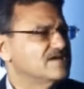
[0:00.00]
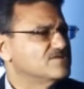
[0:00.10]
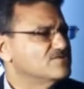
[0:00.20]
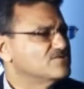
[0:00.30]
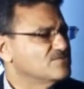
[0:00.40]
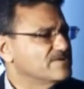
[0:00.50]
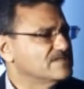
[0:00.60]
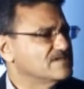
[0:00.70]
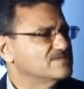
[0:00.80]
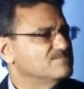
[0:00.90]
to do too
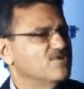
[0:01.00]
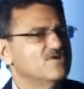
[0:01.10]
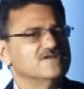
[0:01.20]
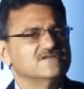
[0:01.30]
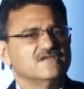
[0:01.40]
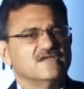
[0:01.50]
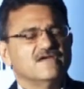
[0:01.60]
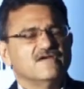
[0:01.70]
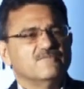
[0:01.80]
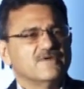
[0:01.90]
many things. Board is
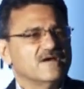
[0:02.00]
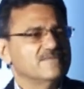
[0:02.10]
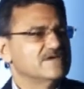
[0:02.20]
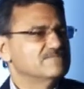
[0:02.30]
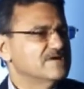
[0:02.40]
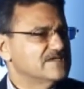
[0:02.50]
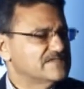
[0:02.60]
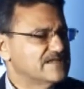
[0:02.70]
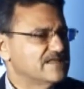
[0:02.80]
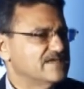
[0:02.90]
becoming
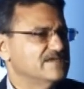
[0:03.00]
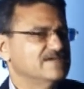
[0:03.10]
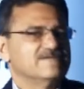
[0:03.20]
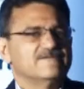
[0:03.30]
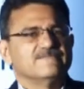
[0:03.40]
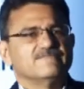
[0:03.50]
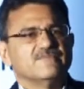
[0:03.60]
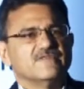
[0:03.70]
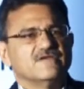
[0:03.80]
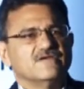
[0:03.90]
mercenary,
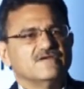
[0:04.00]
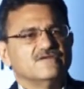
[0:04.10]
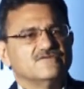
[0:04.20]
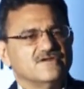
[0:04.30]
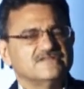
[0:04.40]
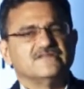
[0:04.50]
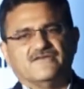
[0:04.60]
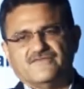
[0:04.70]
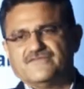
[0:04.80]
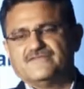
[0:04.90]
so it's
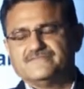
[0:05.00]
tough.